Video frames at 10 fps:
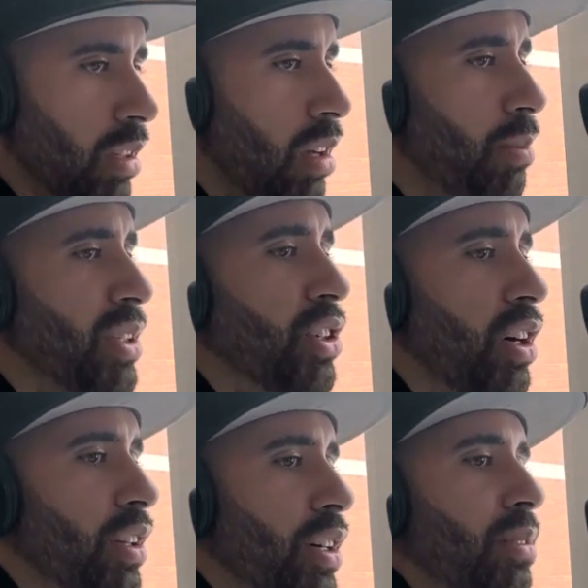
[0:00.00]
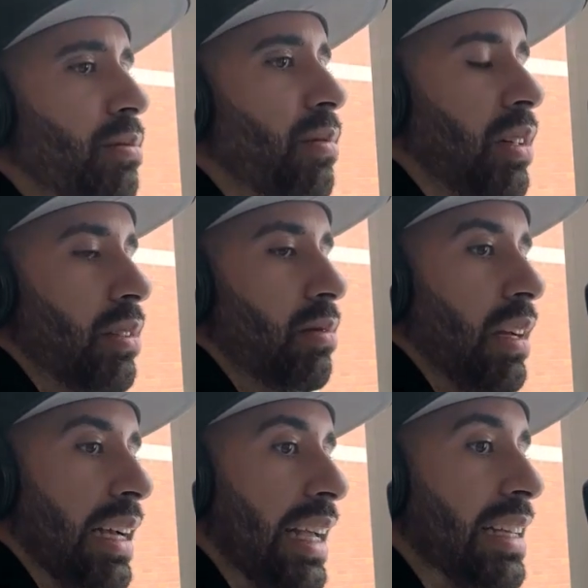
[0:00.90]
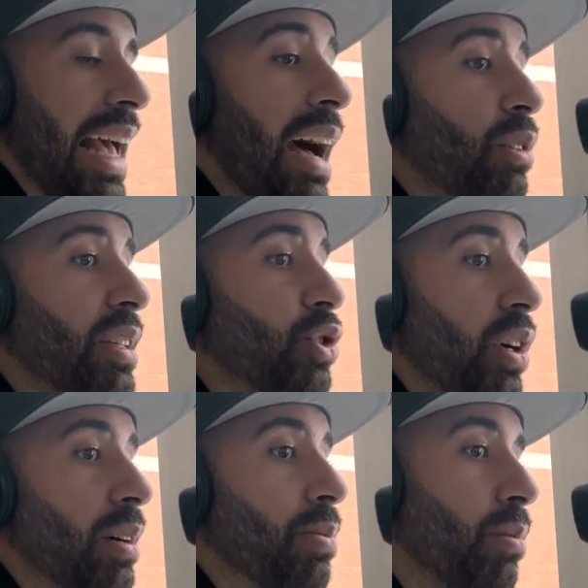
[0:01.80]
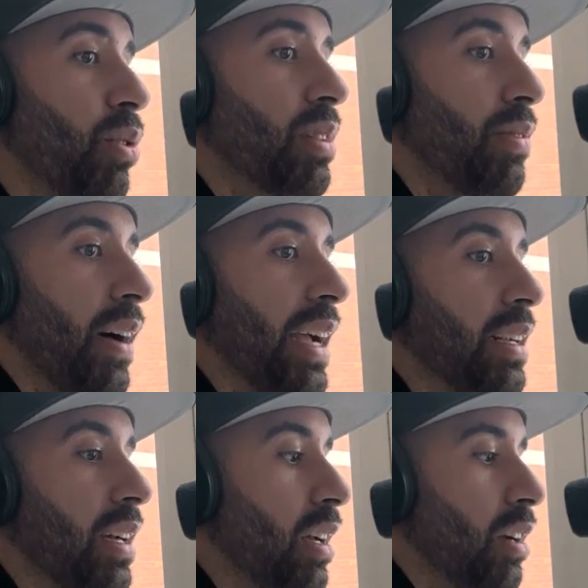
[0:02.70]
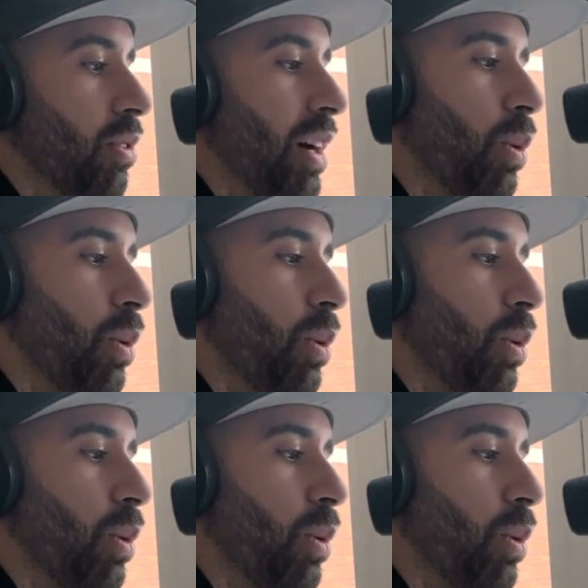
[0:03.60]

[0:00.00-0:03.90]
a bunch of other, I guess, outlets trying to promote the fight, right?